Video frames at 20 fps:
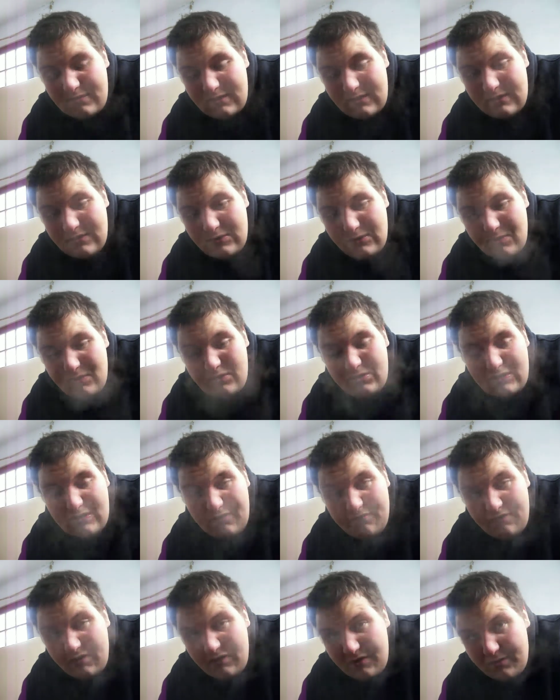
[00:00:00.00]
the controllers
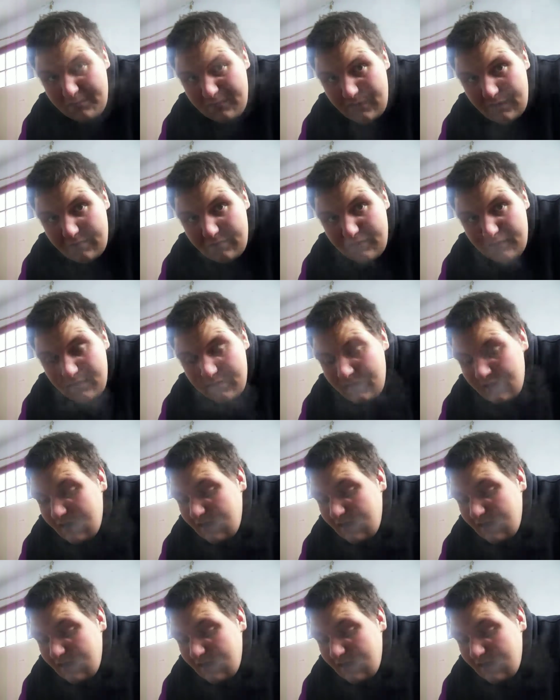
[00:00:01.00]
have to look beautiful.